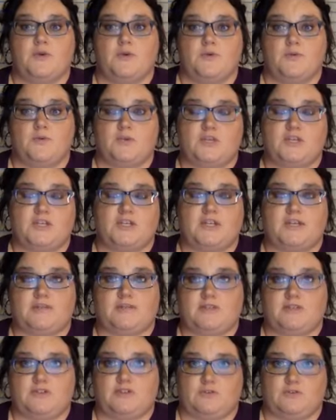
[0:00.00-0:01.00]
once you get up
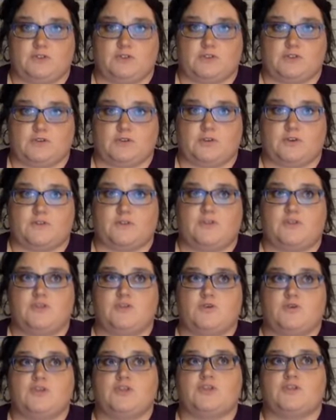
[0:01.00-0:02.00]
to the North Shore, the
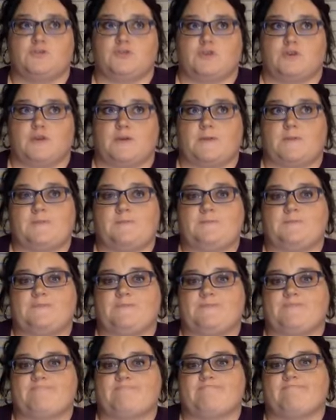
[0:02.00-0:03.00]
North Shore,
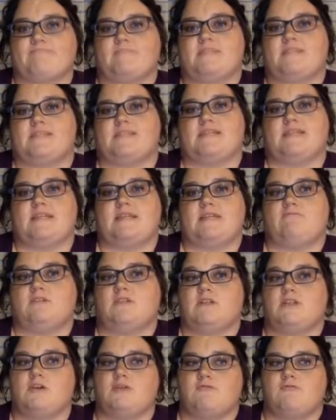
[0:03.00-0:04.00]
does
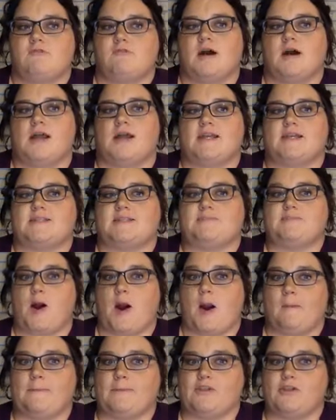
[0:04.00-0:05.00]
anyone know why it's
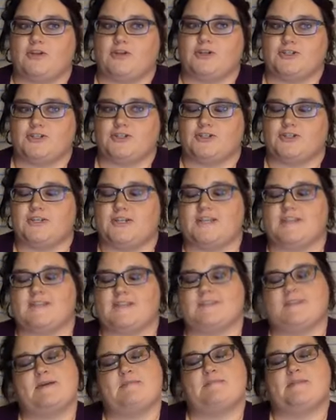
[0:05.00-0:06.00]
popular during
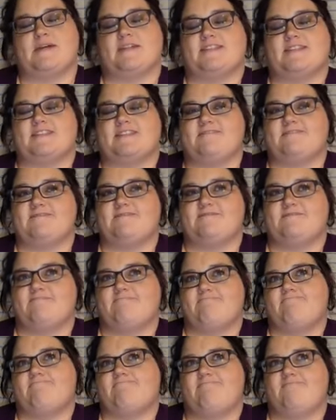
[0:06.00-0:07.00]
the months of
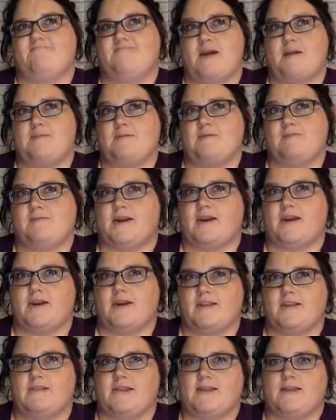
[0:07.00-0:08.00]

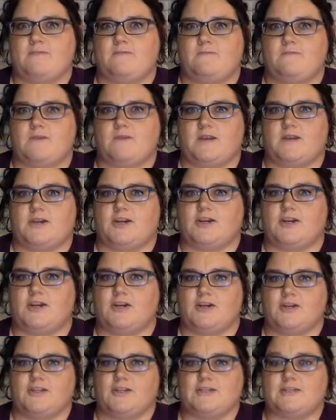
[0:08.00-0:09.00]
February, late winter,
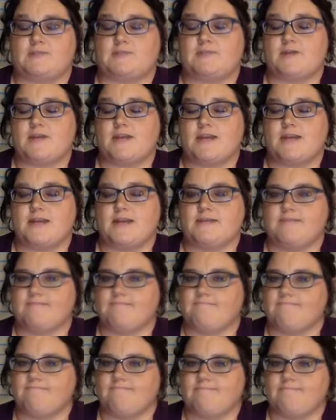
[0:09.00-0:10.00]
early spring?
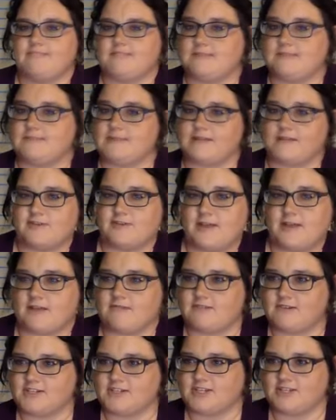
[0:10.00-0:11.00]
Does anybody know that
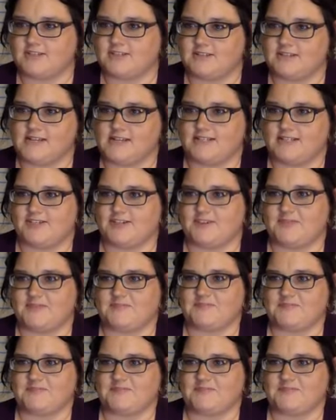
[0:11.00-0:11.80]
question, answer?